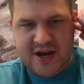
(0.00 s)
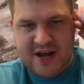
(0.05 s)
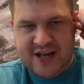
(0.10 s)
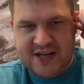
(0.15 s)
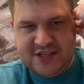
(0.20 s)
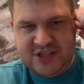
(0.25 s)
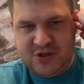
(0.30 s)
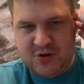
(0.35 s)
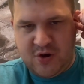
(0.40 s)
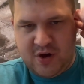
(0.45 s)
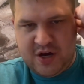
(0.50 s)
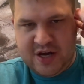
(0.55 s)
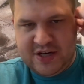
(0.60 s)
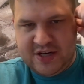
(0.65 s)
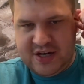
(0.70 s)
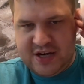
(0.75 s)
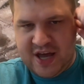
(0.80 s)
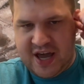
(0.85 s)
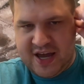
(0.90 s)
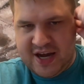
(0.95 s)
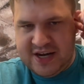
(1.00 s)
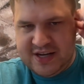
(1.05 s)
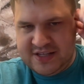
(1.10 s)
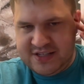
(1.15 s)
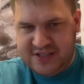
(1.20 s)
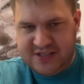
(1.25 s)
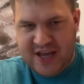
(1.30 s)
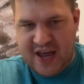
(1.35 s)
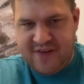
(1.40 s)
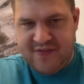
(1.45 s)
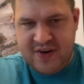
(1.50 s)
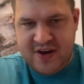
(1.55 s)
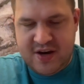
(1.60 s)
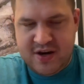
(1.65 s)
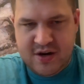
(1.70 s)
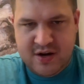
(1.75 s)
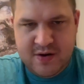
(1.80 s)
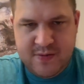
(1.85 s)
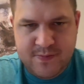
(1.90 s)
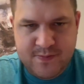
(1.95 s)
That's till I get to
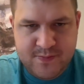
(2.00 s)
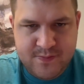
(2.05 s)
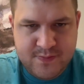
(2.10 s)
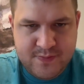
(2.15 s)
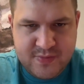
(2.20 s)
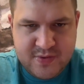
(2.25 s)
9-7.